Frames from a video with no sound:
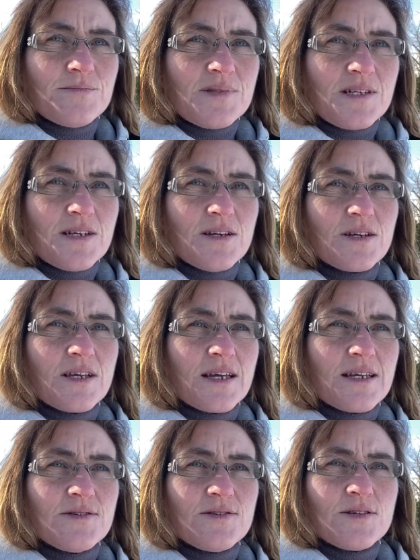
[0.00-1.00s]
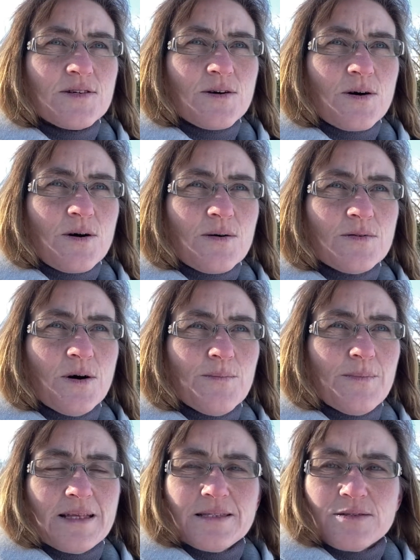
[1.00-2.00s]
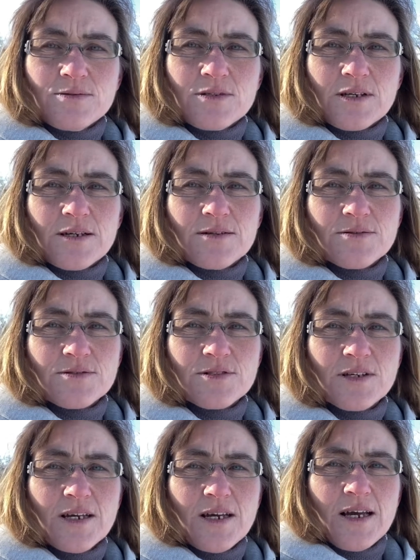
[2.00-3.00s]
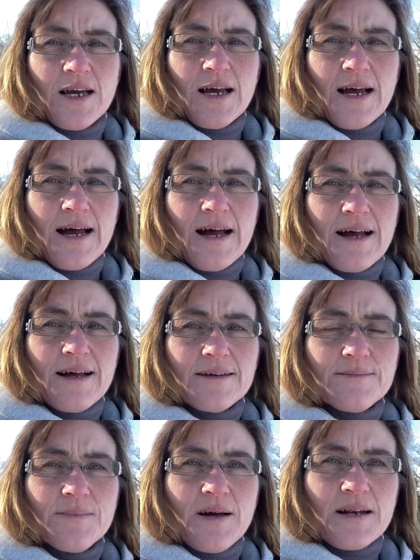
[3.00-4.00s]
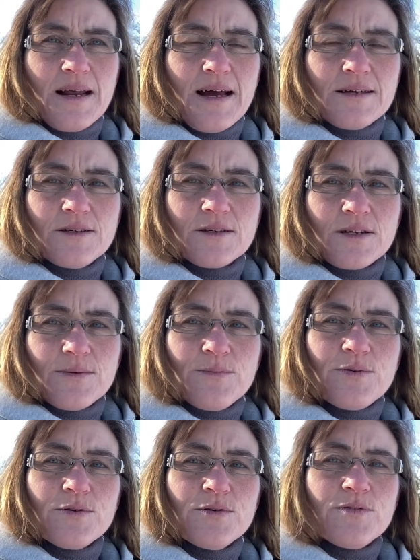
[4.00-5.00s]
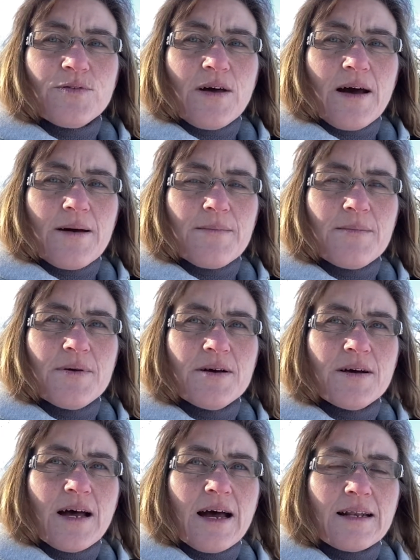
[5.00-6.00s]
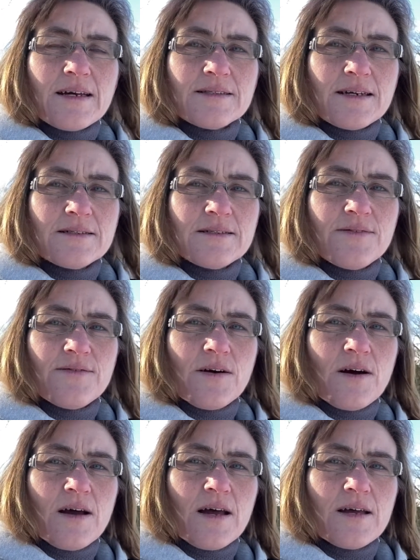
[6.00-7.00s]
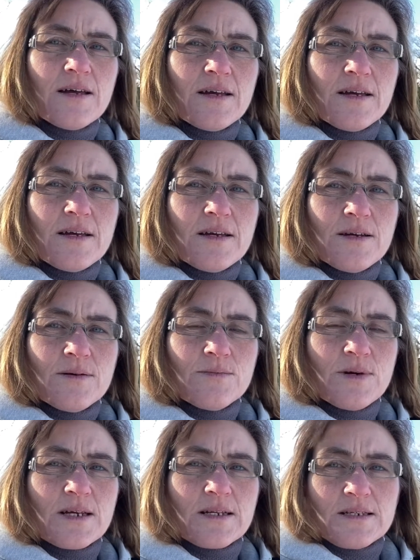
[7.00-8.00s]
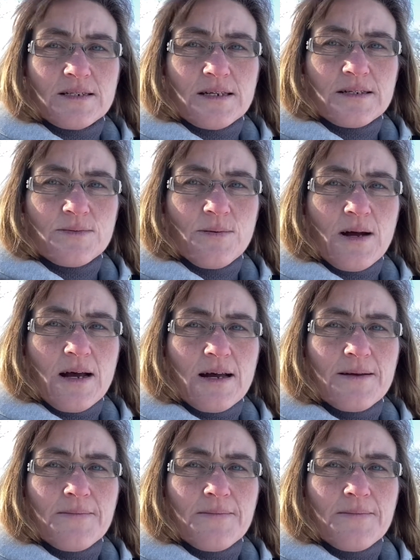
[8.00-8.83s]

Looking into your mental skills, and how you can improve them, and identify weaknesses where